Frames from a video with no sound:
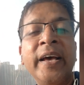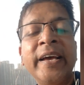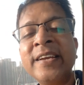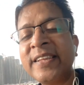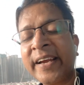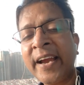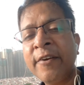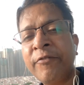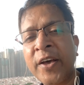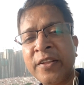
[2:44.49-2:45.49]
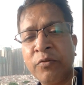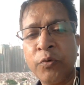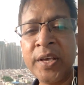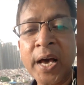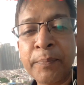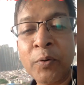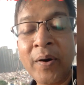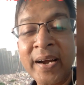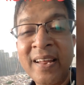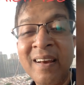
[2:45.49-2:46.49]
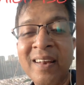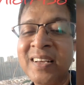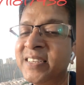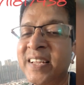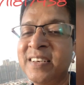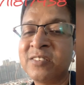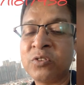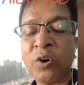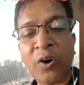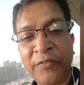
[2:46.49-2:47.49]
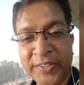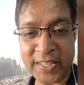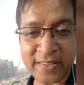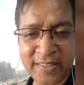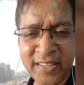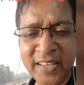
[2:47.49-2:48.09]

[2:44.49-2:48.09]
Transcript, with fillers: in second phase we are providing luxurious offices